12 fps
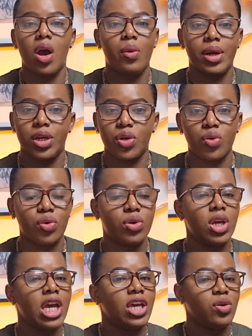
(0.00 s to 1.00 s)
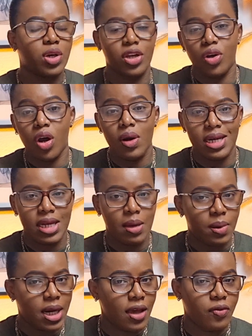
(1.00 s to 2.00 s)
already good. You can already
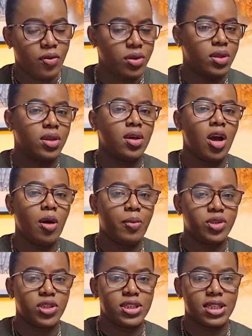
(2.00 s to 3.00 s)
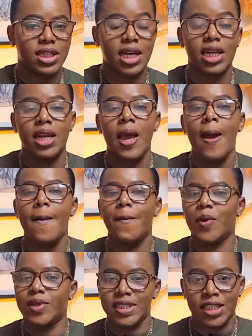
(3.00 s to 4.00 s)
apply for the opportunity card.
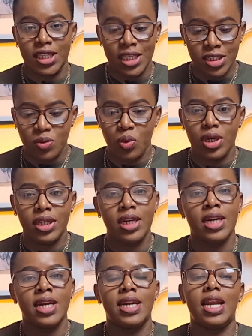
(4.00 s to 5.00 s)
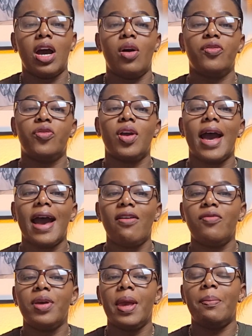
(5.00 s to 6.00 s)
But in this one, now if you
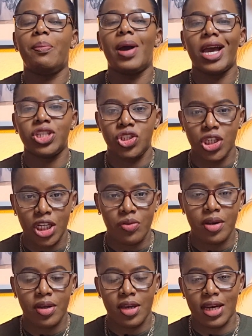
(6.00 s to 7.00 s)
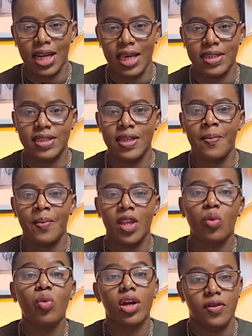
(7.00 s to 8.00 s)
have a partially recognized
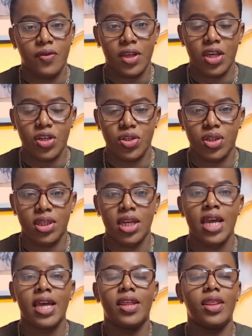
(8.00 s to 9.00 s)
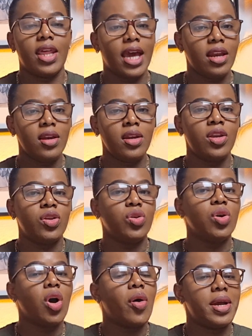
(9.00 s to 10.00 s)
qualification, then
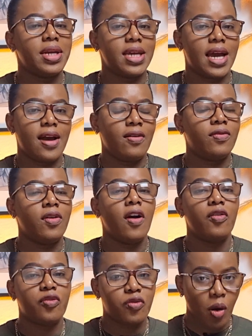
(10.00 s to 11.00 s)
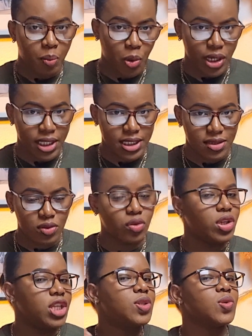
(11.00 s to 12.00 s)
you already have 4 points. So
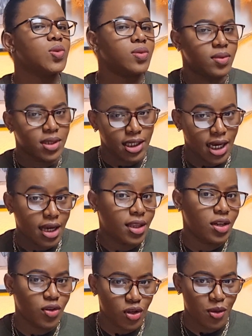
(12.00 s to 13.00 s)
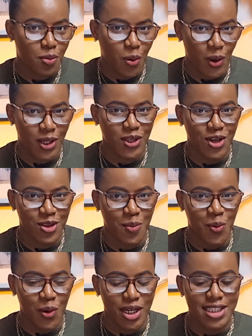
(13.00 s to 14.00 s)
you need to gather the other
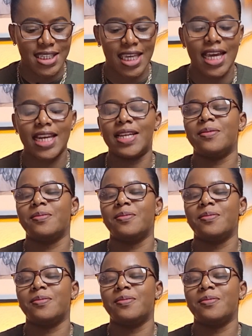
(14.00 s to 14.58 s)
points. You get it?